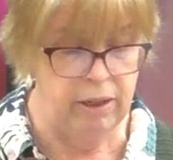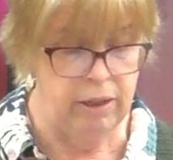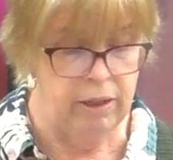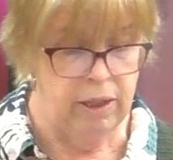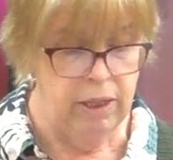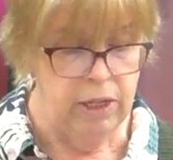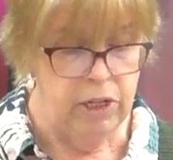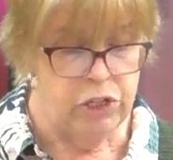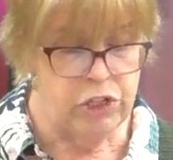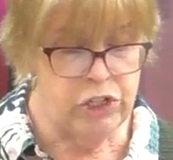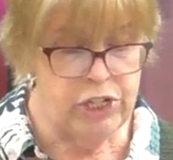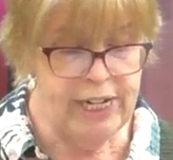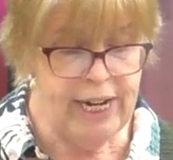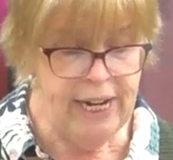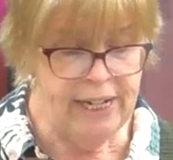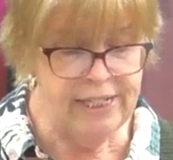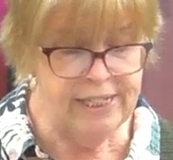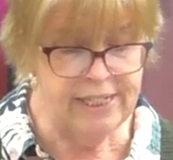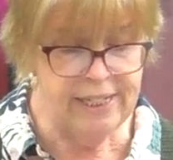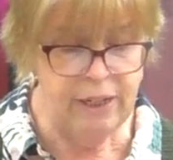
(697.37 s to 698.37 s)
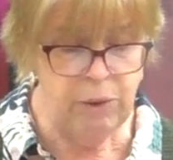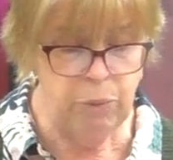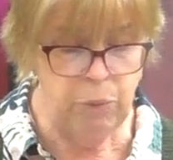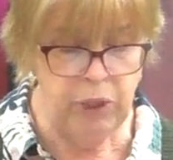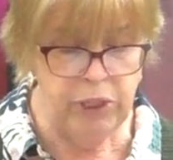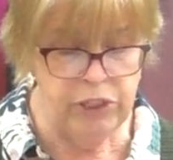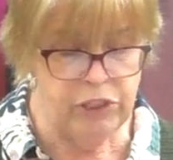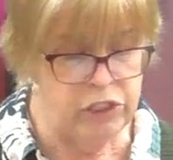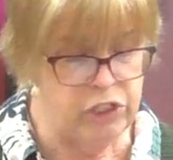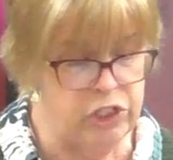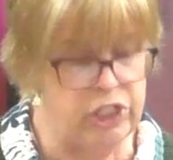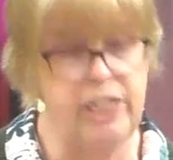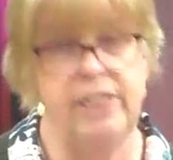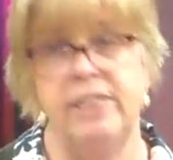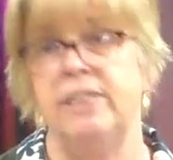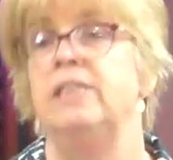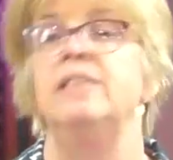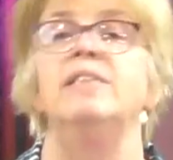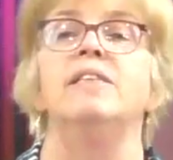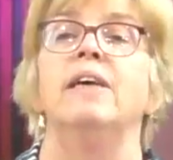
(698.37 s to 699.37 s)
She had sent word to
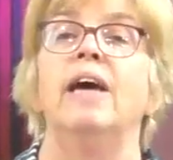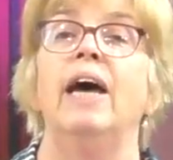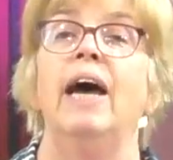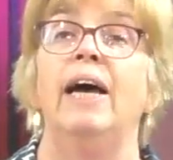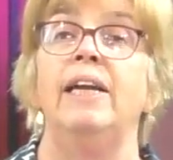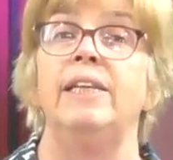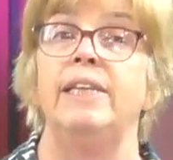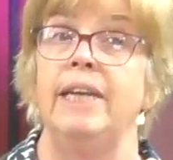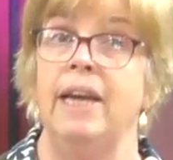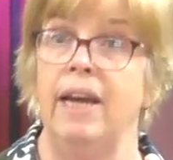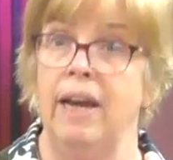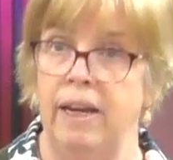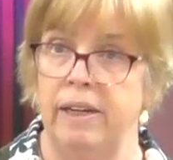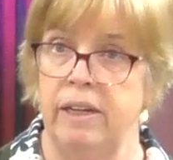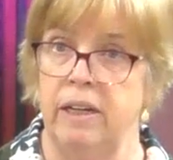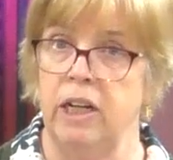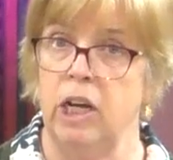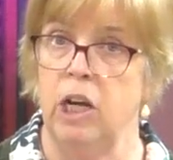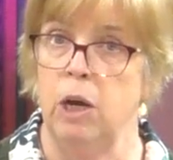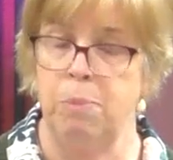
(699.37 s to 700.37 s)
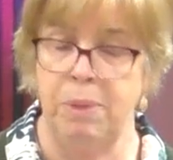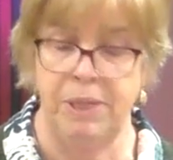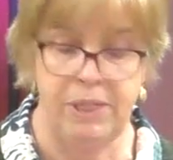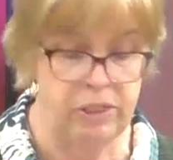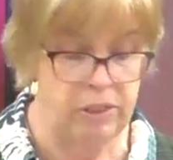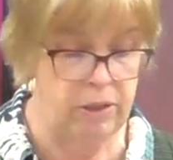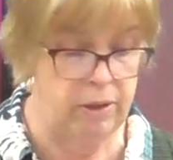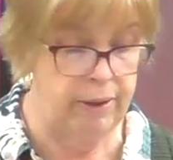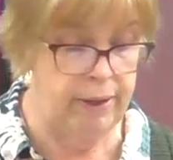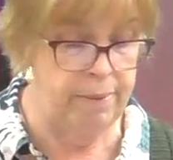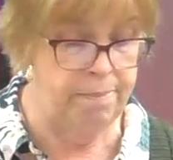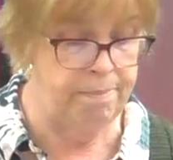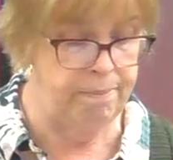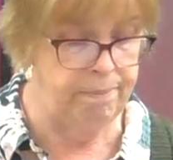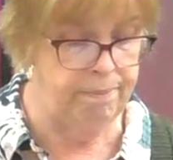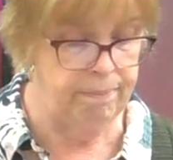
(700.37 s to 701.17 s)
Jesus, and he hadn't come in time.